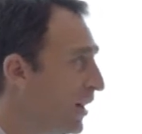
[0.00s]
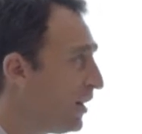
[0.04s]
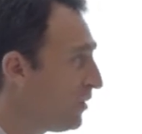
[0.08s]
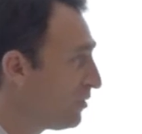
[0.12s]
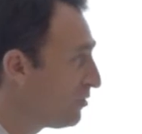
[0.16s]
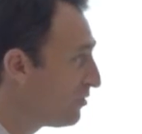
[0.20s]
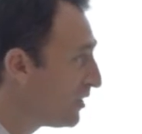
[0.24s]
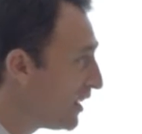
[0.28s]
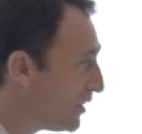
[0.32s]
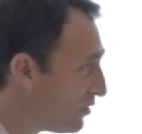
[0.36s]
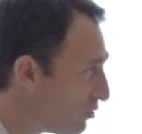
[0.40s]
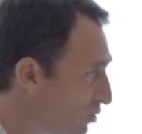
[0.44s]
are
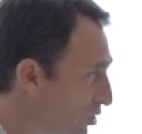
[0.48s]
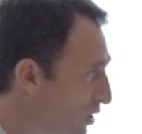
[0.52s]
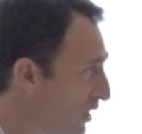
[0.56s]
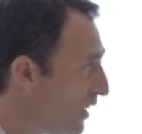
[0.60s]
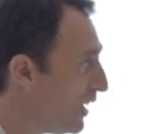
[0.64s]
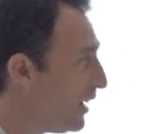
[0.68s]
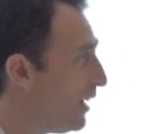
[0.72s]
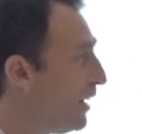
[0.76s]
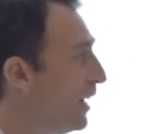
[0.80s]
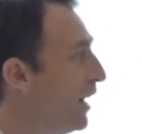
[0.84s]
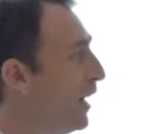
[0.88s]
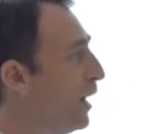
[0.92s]
sent
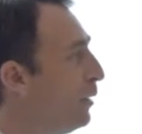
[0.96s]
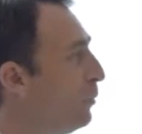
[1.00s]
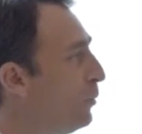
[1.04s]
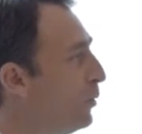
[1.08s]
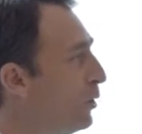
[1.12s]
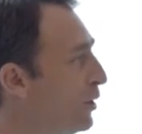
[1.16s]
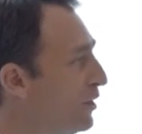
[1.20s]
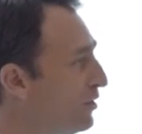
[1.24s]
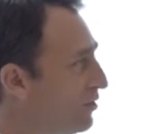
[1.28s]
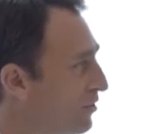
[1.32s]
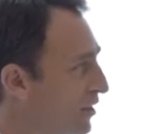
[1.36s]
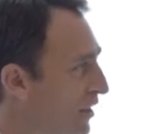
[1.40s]

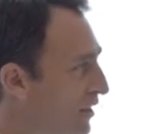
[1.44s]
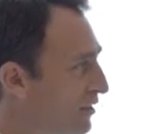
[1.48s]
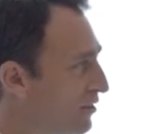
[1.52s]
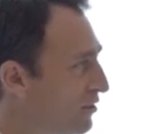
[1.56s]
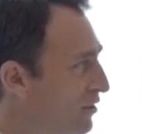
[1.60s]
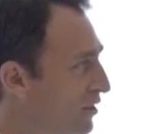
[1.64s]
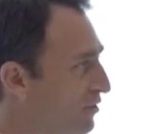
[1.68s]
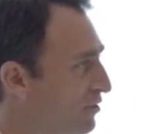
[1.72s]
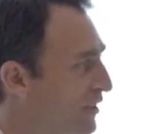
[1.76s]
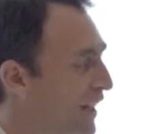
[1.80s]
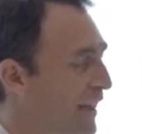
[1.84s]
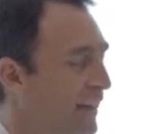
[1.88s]
every
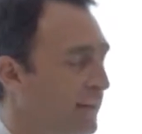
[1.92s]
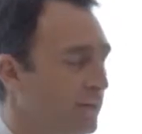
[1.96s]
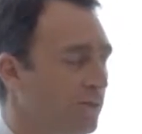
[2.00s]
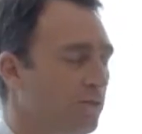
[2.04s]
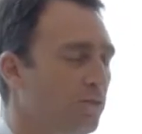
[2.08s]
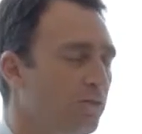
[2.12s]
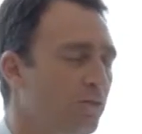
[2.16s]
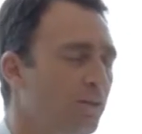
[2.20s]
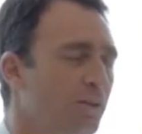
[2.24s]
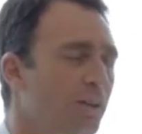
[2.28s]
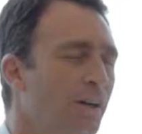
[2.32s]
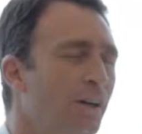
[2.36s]
60
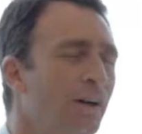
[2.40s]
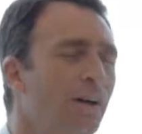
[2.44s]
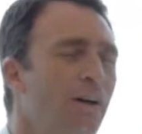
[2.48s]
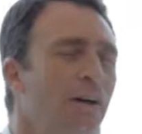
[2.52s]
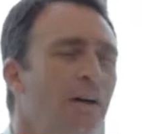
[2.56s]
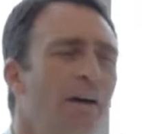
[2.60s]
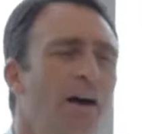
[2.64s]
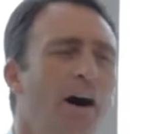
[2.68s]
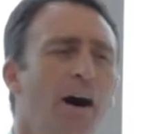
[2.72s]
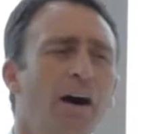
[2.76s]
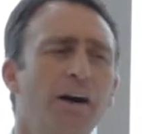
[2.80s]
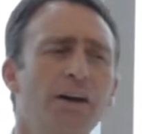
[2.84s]
seconds.
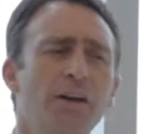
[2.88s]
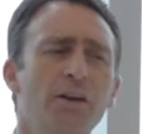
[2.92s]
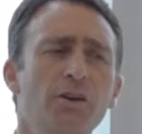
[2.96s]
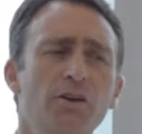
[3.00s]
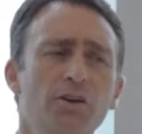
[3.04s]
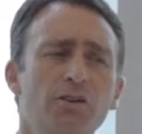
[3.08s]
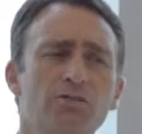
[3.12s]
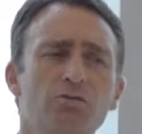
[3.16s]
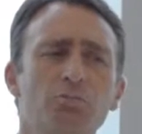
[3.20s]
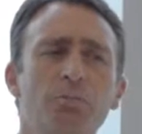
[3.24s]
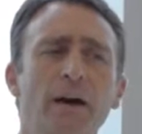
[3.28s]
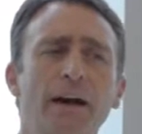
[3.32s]
And
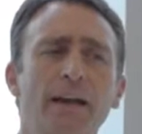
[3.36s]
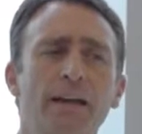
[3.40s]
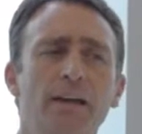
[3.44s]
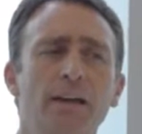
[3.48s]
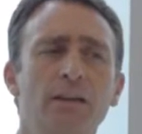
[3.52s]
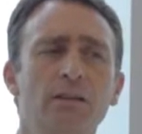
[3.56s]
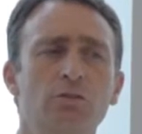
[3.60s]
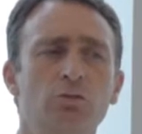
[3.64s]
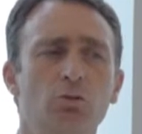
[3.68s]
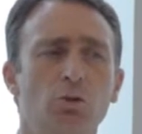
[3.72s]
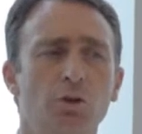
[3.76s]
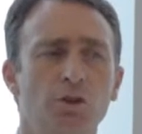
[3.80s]
here is my
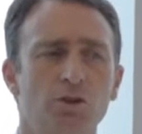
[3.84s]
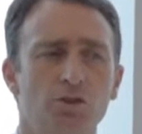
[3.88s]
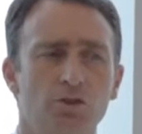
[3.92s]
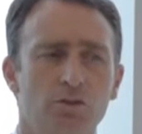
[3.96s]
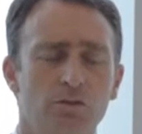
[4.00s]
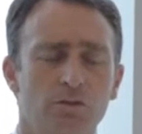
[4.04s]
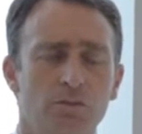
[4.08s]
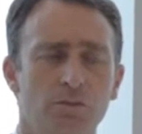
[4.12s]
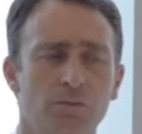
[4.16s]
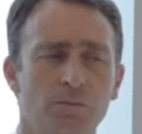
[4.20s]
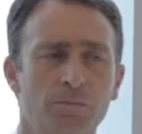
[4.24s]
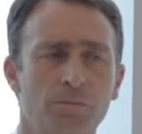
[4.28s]

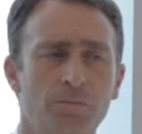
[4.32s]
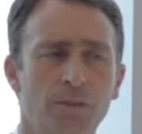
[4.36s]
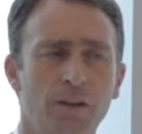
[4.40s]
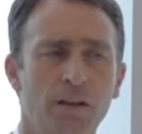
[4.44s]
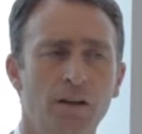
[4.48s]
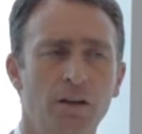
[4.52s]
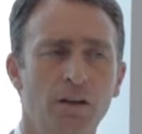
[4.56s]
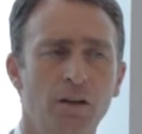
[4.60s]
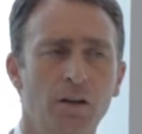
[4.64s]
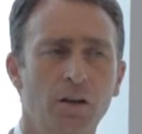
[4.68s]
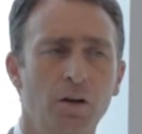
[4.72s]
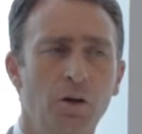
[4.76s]
intuition.
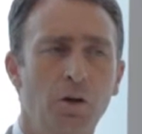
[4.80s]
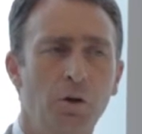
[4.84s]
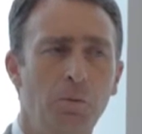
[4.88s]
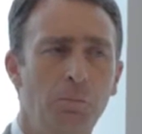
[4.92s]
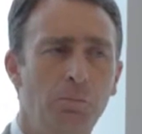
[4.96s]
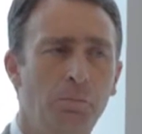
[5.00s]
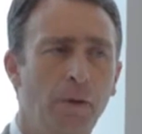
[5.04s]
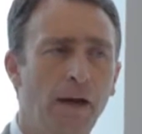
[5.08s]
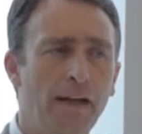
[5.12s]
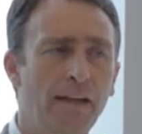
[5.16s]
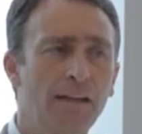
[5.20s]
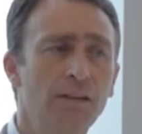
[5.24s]

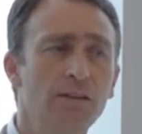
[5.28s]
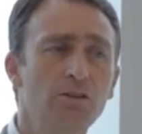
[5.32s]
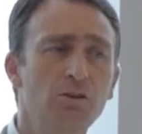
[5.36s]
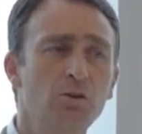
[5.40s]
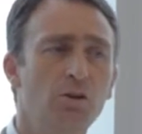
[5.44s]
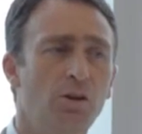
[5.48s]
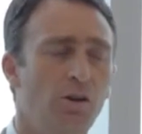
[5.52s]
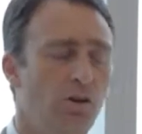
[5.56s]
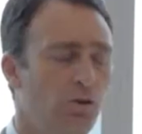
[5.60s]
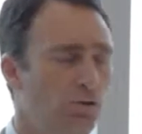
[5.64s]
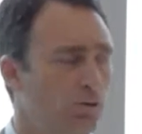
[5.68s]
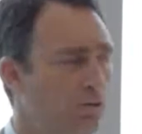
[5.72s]
My
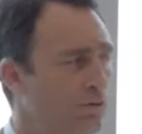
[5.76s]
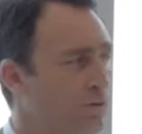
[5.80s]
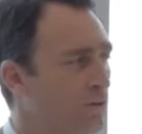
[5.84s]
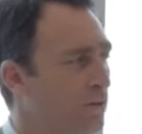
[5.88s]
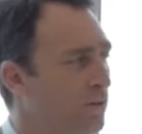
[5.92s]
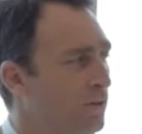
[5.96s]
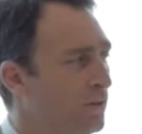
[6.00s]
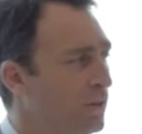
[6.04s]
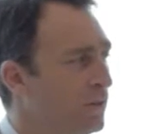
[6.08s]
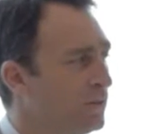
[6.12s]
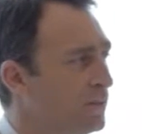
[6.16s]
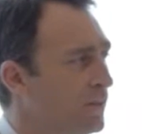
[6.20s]
intuition
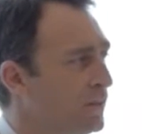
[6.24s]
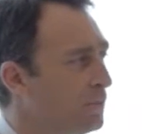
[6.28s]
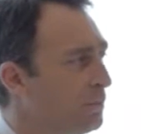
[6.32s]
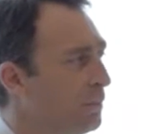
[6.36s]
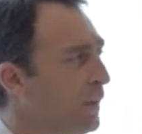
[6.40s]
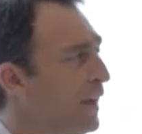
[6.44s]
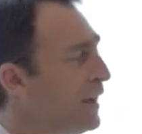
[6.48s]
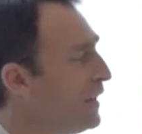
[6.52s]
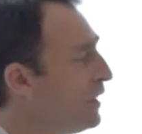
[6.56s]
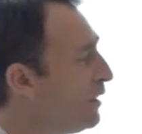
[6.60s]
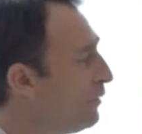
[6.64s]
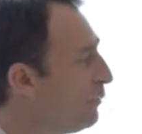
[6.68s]
is that
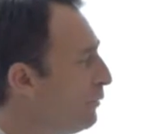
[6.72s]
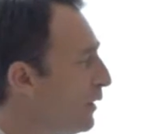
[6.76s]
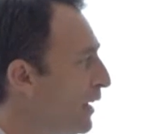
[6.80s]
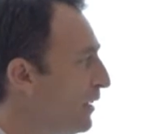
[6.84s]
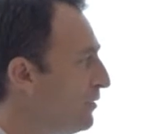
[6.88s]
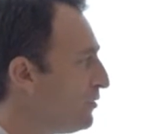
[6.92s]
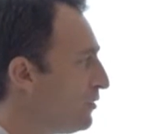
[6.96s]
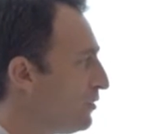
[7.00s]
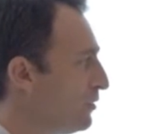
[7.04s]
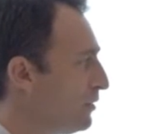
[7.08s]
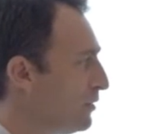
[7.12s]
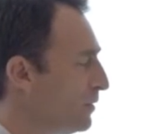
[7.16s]
many of
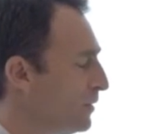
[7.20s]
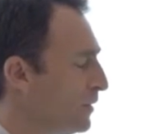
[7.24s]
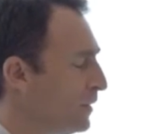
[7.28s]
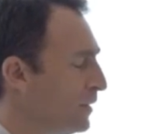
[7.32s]
us,